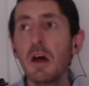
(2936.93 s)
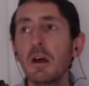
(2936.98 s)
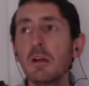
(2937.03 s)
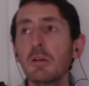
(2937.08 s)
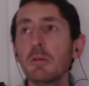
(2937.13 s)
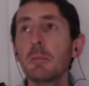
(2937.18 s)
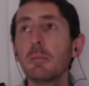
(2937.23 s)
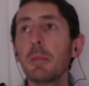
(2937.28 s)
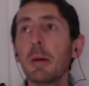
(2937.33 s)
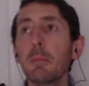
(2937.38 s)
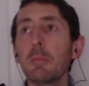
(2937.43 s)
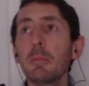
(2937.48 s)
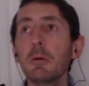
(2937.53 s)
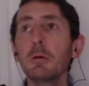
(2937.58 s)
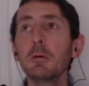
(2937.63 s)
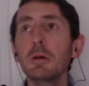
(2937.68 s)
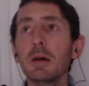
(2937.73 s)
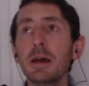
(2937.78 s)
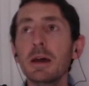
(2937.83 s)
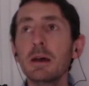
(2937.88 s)

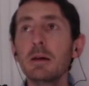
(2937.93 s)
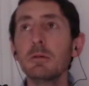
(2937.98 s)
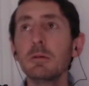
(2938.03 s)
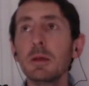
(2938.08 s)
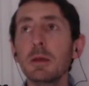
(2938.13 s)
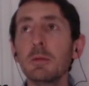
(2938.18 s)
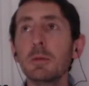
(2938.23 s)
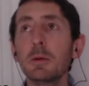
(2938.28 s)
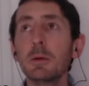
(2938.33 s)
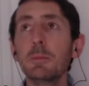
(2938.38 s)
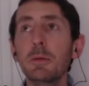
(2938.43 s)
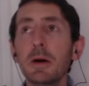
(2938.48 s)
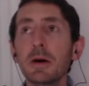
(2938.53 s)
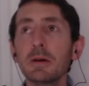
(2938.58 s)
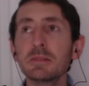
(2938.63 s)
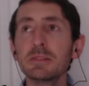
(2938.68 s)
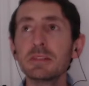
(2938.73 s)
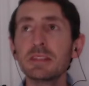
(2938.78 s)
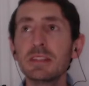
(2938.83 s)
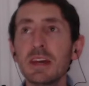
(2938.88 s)
Remember when we were
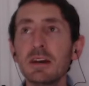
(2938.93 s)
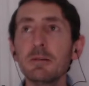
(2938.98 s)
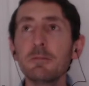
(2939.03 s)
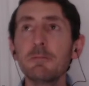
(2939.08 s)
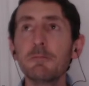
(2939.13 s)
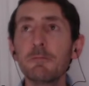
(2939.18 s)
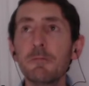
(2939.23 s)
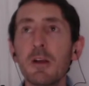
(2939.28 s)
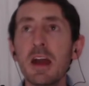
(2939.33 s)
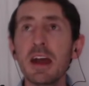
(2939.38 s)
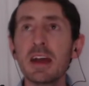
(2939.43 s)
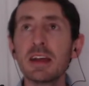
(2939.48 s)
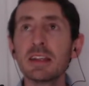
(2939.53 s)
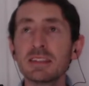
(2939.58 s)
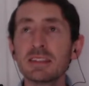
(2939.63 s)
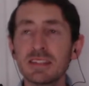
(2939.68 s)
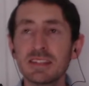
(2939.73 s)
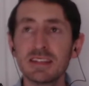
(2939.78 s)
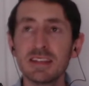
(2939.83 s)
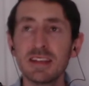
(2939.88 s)
both still
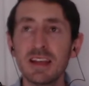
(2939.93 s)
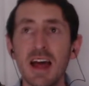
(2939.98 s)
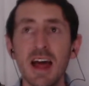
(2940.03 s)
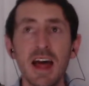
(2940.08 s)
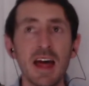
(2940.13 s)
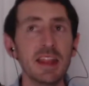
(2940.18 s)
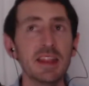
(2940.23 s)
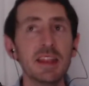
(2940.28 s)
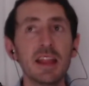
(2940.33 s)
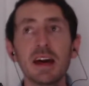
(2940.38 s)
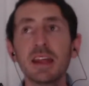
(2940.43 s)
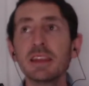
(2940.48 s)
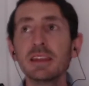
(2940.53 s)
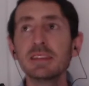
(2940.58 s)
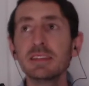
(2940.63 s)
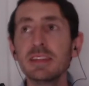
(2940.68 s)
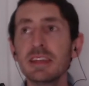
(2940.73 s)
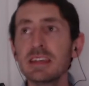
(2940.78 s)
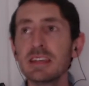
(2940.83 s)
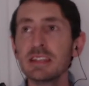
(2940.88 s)
friends? None
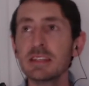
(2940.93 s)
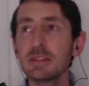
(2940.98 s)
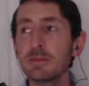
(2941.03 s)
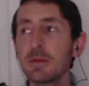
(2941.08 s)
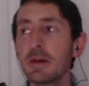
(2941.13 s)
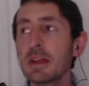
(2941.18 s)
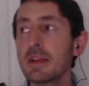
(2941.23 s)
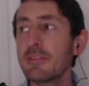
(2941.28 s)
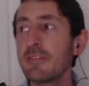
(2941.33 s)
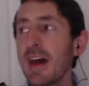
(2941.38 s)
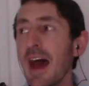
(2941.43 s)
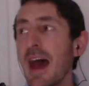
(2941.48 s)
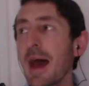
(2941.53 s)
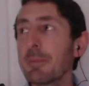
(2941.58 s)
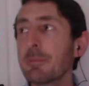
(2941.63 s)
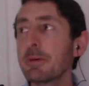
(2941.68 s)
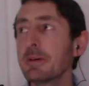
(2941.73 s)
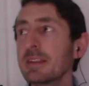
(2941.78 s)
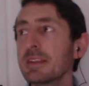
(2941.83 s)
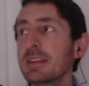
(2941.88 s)
of this would have
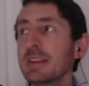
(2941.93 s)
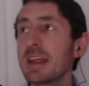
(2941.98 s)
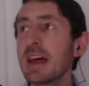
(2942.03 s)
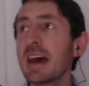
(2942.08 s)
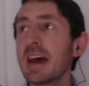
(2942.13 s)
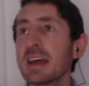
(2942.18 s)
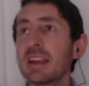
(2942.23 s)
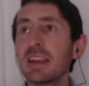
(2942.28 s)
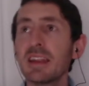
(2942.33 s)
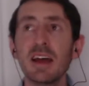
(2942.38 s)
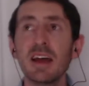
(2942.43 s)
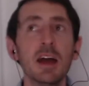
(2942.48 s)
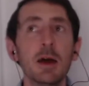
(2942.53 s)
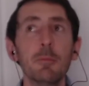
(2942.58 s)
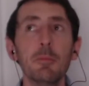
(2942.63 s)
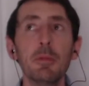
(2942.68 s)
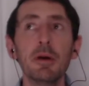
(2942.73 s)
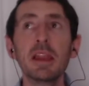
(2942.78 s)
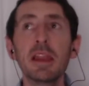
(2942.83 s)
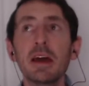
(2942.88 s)
happened then,
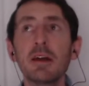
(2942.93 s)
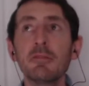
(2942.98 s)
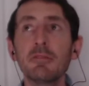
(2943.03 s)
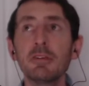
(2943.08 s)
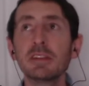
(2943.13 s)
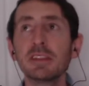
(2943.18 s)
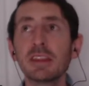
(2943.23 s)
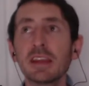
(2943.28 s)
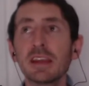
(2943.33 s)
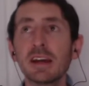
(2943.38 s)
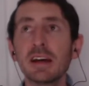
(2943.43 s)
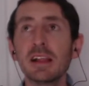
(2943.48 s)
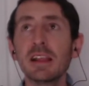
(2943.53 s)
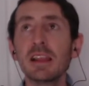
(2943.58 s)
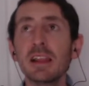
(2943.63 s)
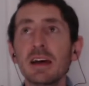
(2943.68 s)
but everything I